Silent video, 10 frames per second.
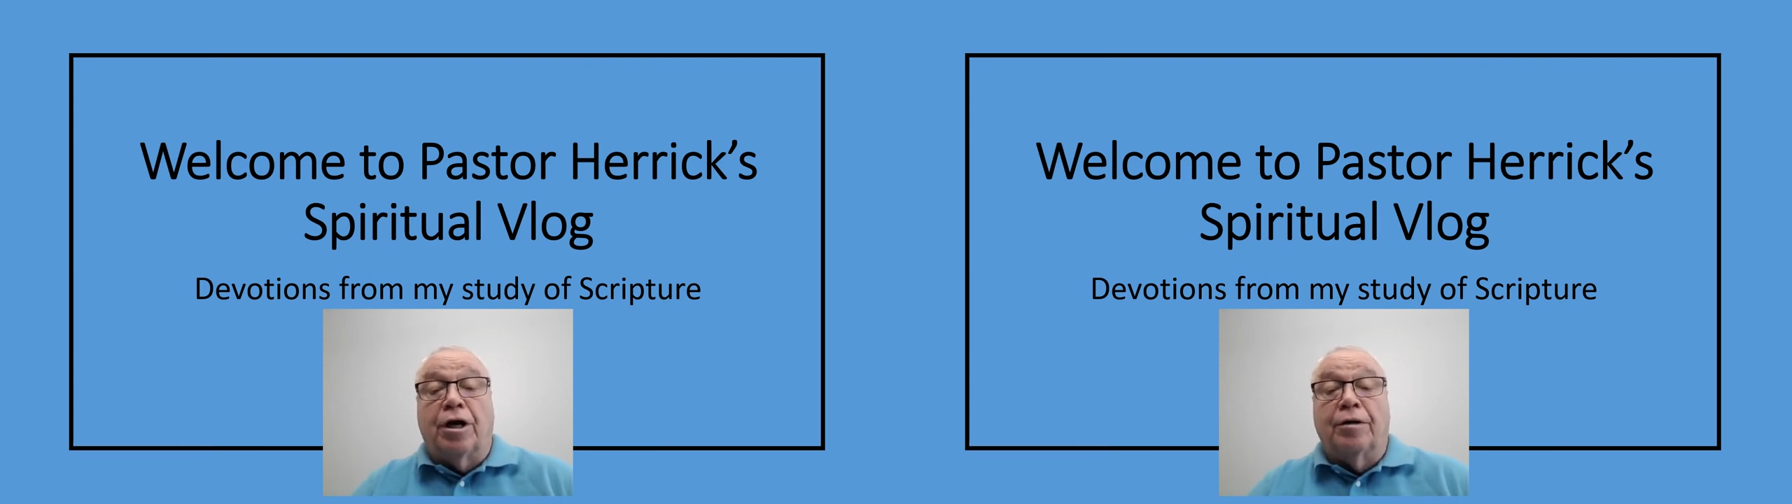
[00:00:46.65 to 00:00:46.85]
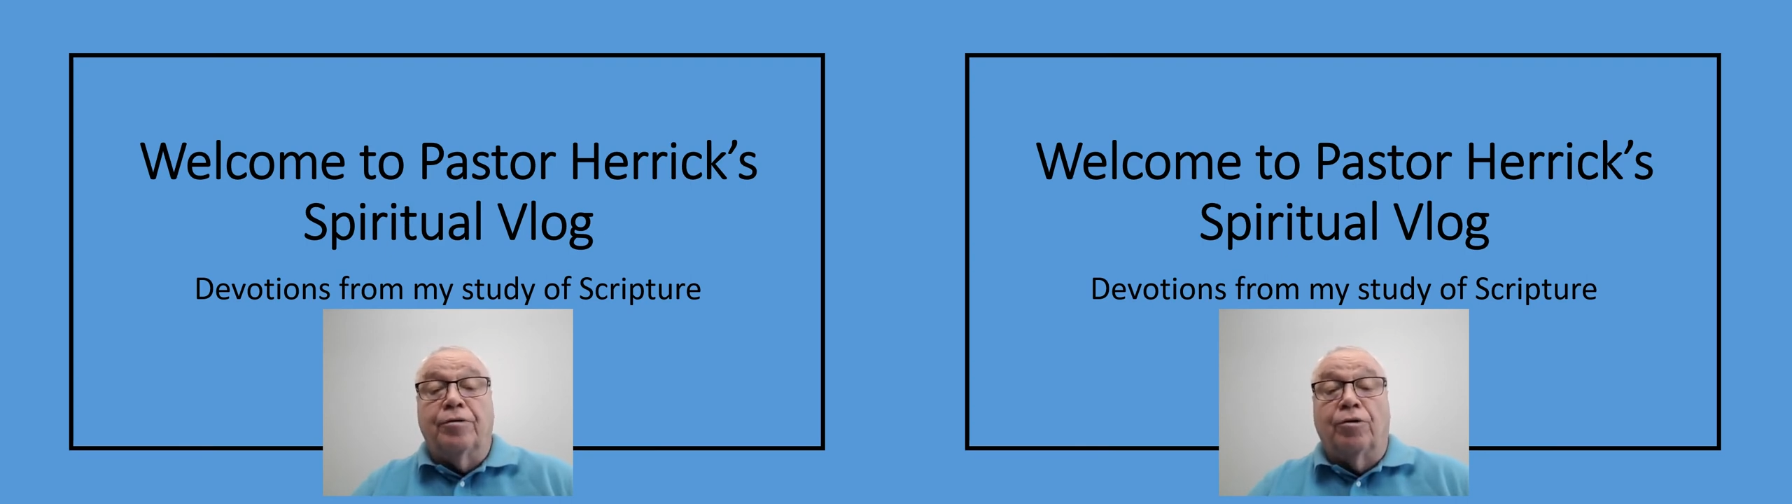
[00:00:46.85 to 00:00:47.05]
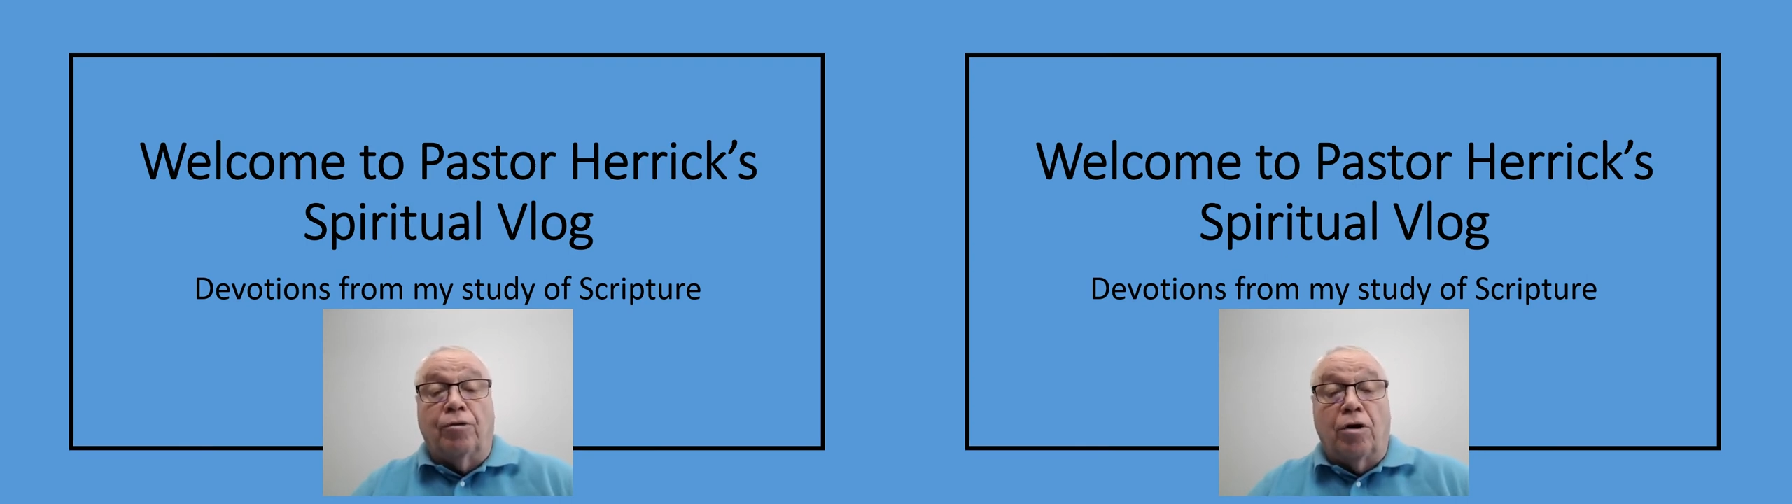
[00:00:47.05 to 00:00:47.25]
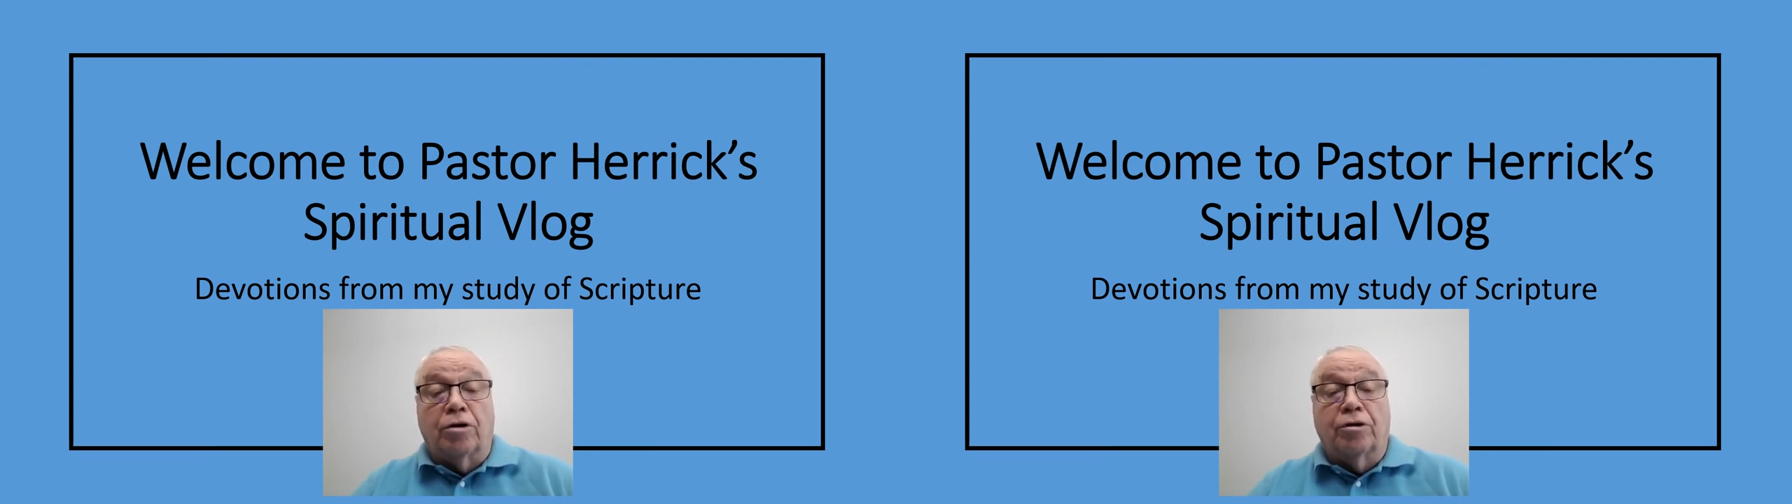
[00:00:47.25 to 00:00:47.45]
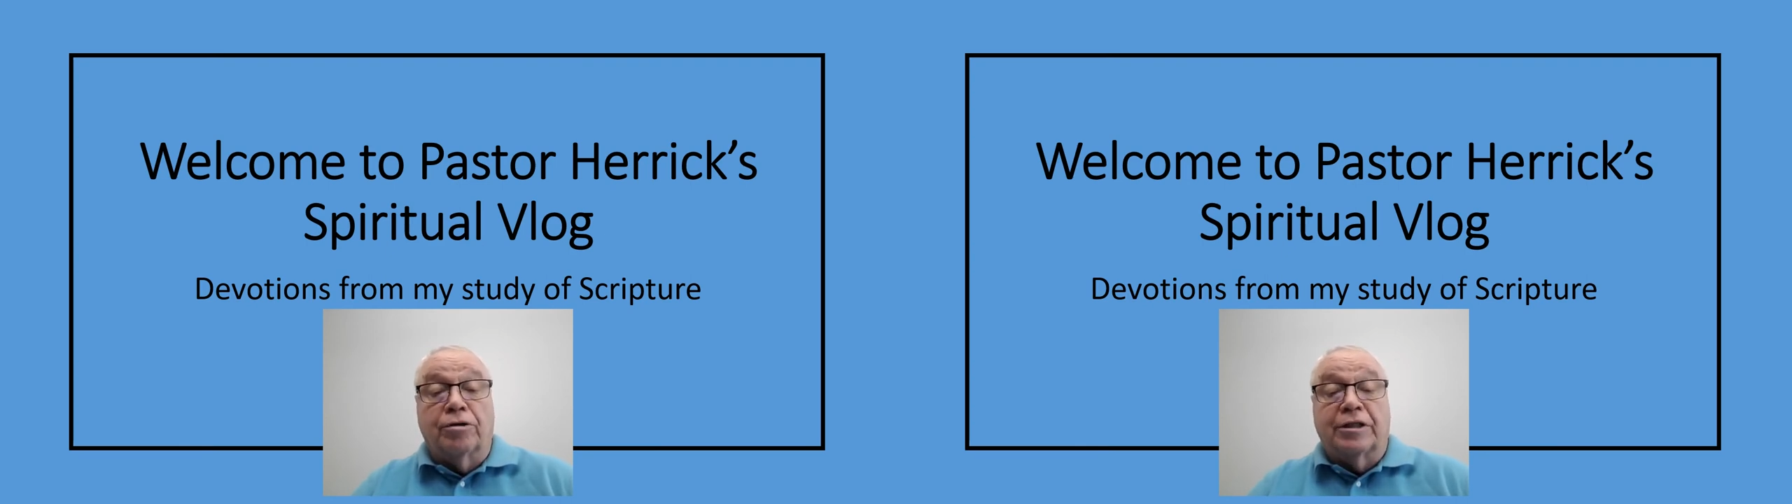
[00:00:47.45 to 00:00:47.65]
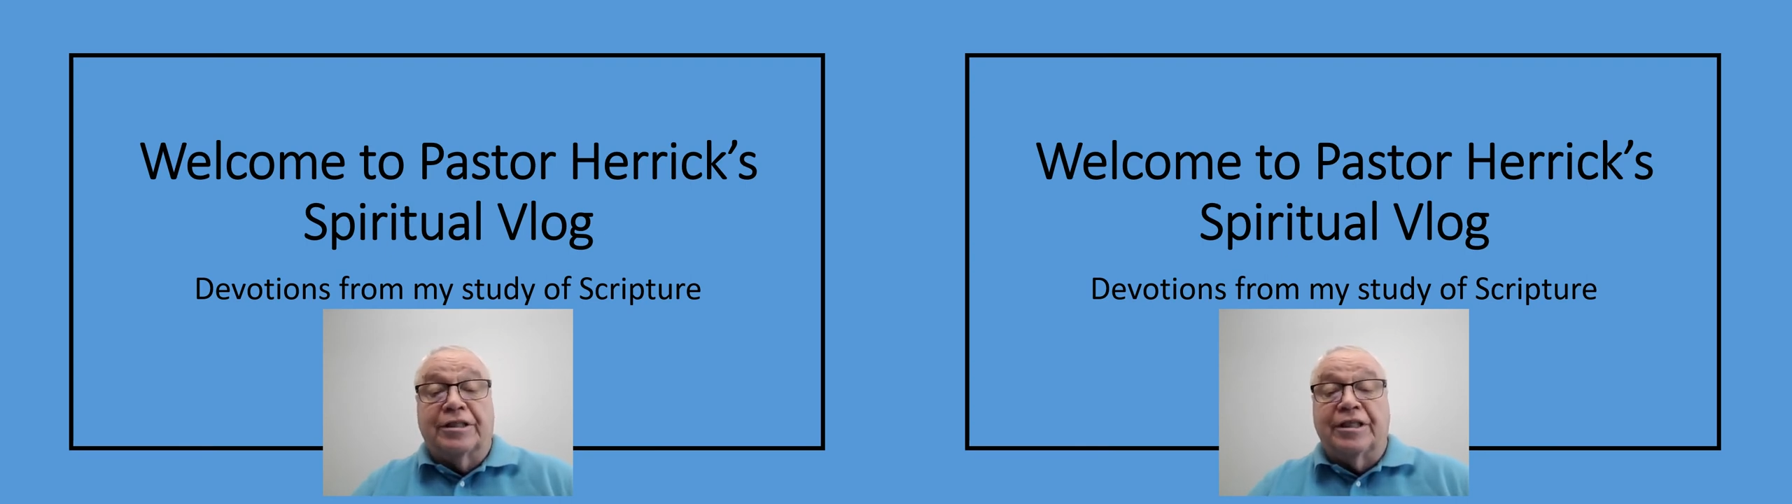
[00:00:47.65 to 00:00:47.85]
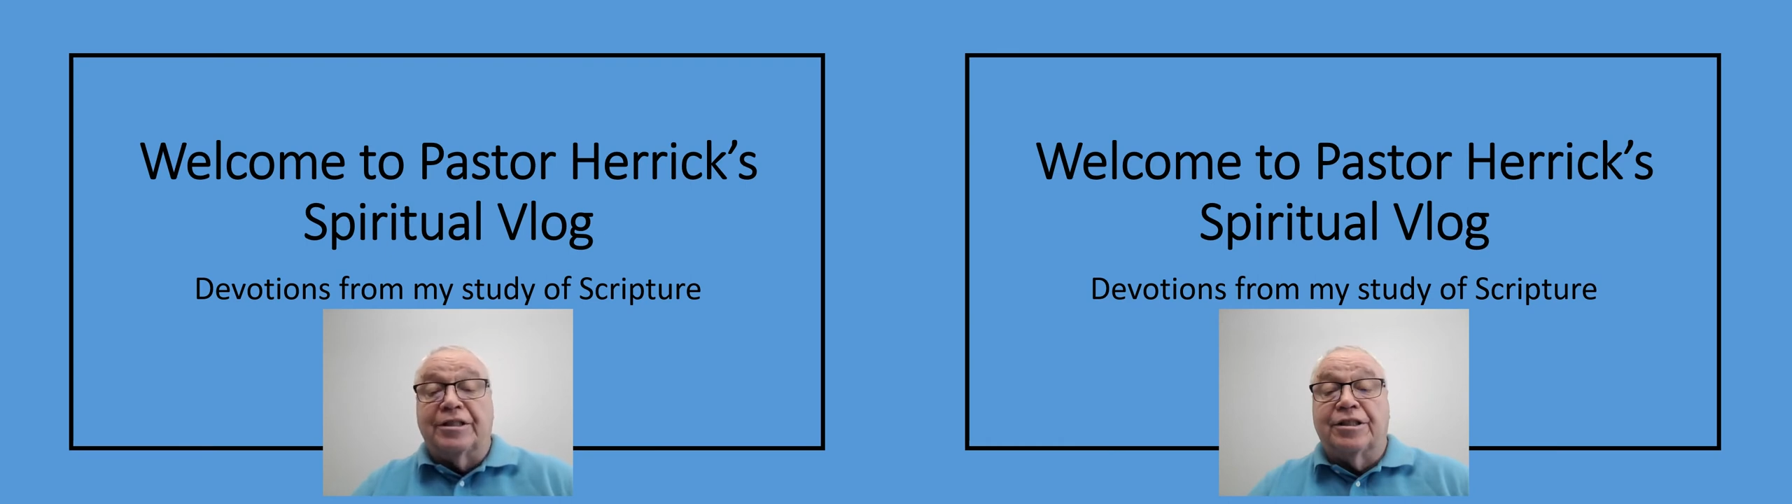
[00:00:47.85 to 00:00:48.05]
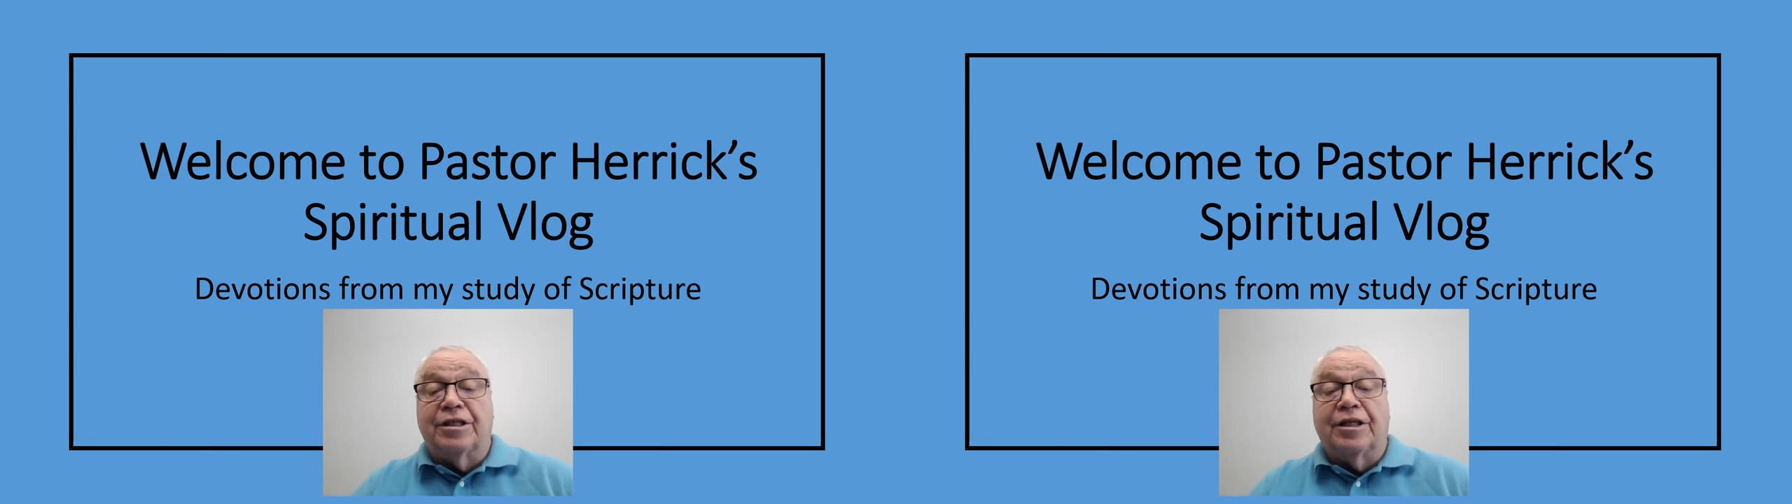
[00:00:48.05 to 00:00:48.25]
no longer exists.